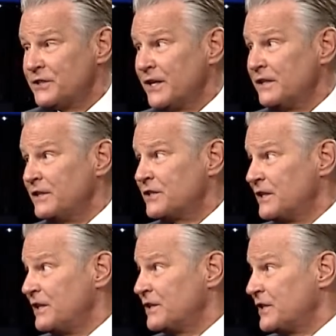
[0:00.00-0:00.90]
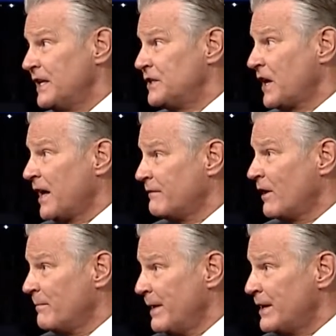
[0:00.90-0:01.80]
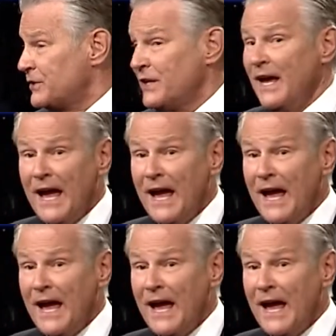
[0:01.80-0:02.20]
sickness and disease out of our midst.